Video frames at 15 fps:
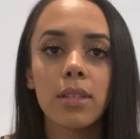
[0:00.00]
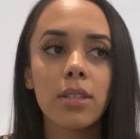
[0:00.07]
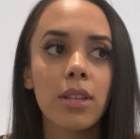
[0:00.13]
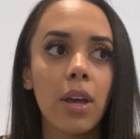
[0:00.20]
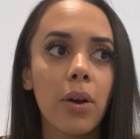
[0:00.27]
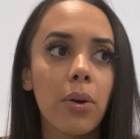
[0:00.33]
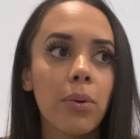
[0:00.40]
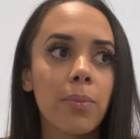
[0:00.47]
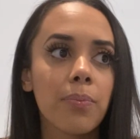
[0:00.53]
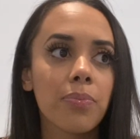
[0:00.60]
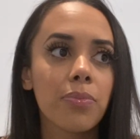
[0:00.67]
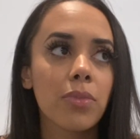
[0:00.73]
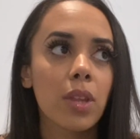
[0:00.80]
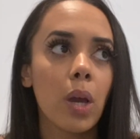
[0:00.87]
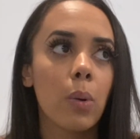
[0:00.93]
So
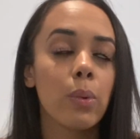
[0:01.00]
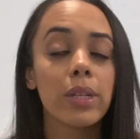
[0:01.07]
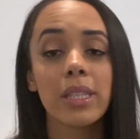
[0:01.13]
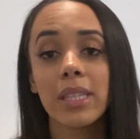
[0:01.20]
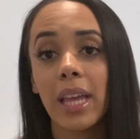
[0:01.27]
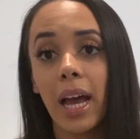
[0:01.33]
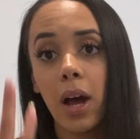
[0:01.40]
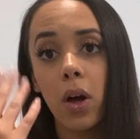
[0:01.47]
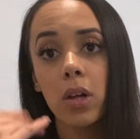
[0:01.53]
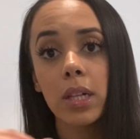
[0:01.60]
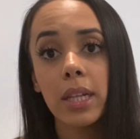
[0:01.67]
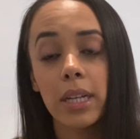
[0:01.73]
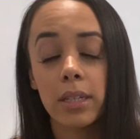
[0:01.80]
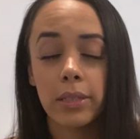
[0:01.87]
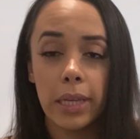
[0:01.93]
once that all
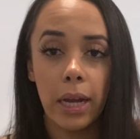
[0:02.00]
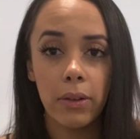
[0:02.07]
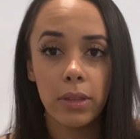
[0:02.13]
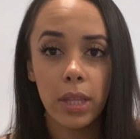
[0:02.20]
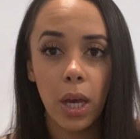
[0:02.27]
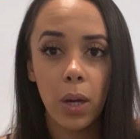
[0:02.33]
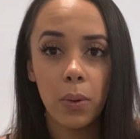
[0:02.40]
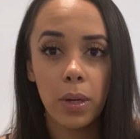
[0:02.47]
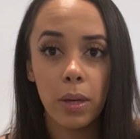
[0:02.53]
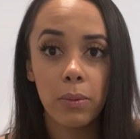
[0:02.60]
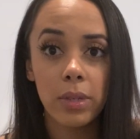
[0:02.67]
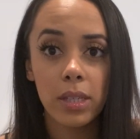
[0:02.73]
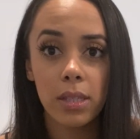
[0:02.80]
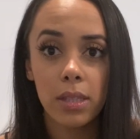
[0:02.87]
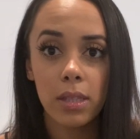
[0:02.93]
clears out, though, it
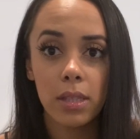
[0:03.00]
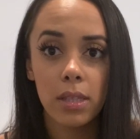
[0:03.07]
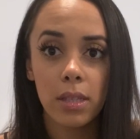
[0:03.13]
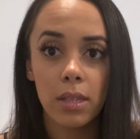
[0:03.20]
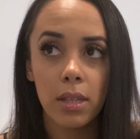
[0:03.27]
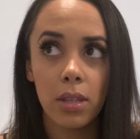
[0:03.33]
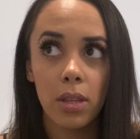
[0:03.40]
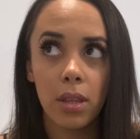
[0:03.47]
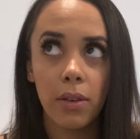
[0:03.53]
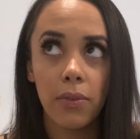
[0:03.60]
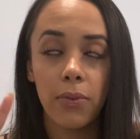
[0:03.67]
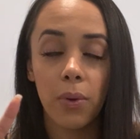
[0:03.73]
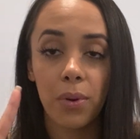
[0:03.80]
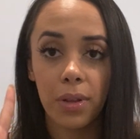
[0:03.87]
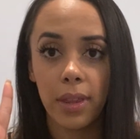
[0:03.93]
was the
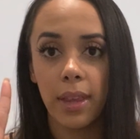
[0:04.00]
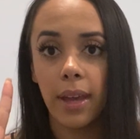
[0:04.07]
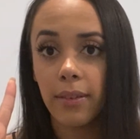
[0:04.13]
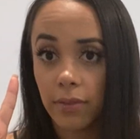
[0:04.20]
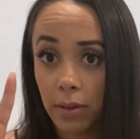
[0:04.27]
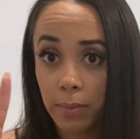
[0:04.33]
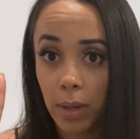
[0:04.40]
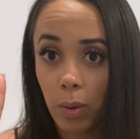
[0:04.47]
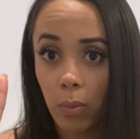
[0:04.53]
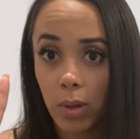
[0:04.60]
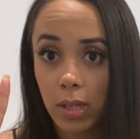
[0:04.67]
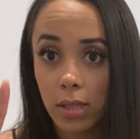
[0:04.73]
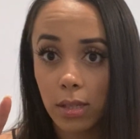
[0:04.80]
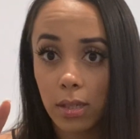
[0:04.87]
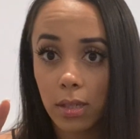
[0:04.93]
4th day for me,
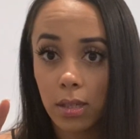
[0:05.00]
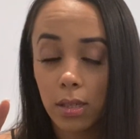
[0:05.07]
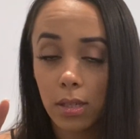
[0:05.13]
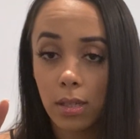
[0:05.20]
was